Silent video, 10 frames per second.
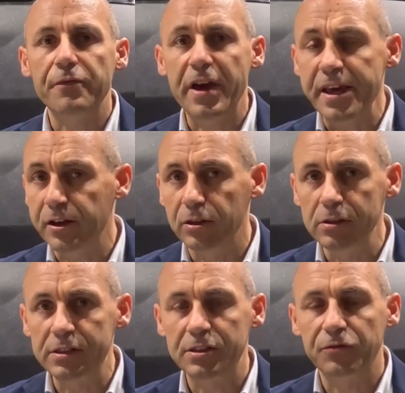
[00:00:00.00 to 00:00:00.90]

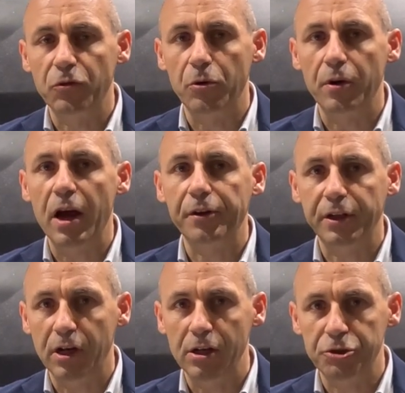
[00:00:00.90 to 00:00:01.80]
vehicles for
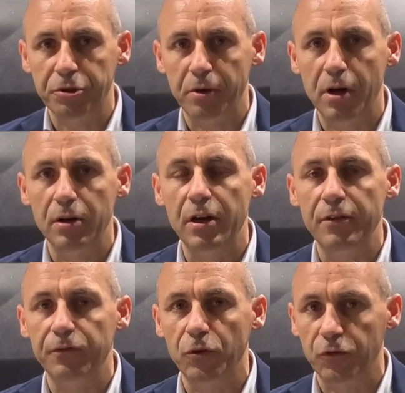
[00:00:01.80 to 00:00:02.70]
agricultural
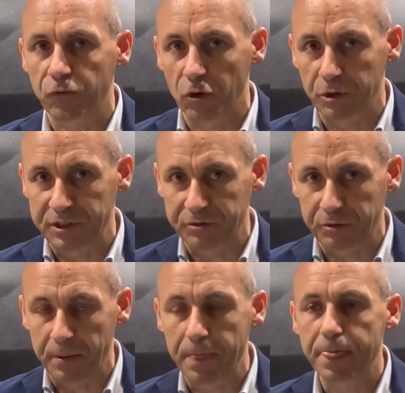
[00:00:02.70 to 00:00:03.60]
for
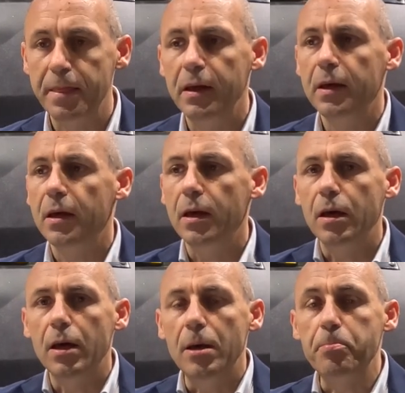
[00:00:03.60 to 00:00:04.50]
forestry
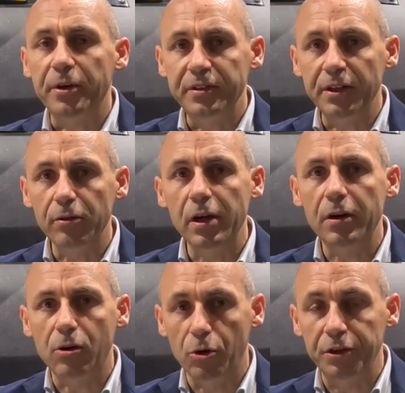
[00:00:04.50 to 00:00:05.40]
in
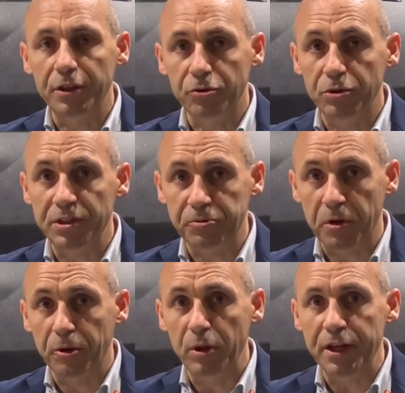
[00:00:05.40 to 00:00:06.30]
particular according to this
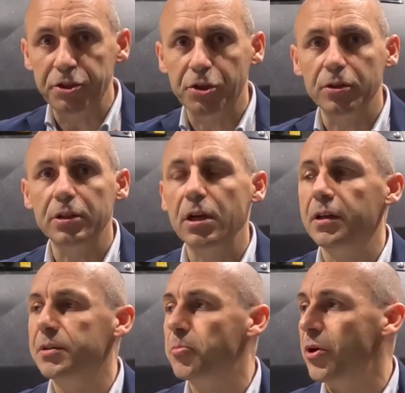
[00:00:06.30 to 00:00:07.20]
regulation
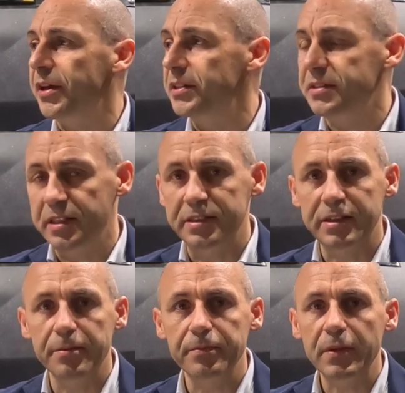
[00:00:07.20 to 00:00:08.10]
the braking
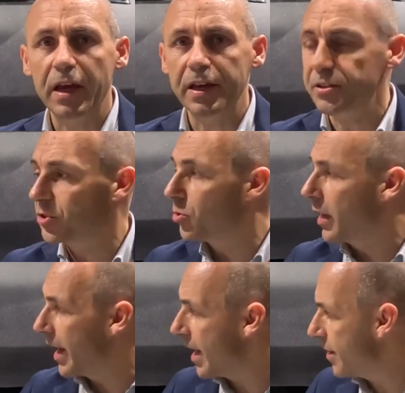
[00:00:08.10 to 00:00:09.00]
system has to
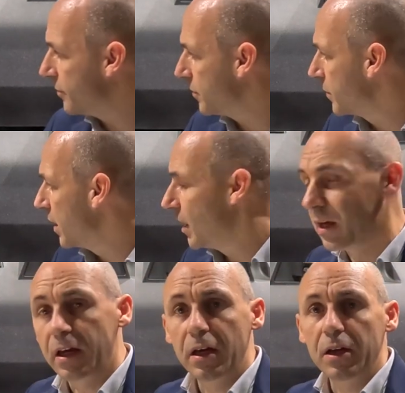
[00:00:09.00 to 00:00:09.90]
have
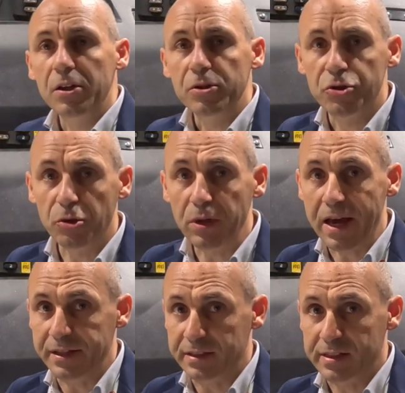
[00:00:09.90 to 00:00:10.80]
two
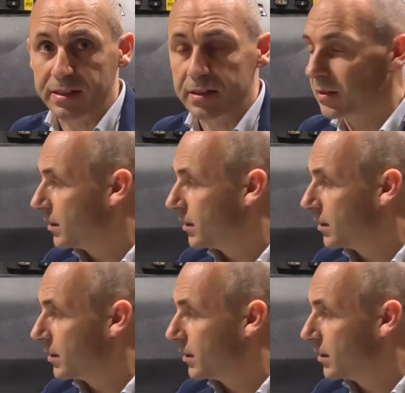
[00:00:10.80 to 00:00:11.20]
lines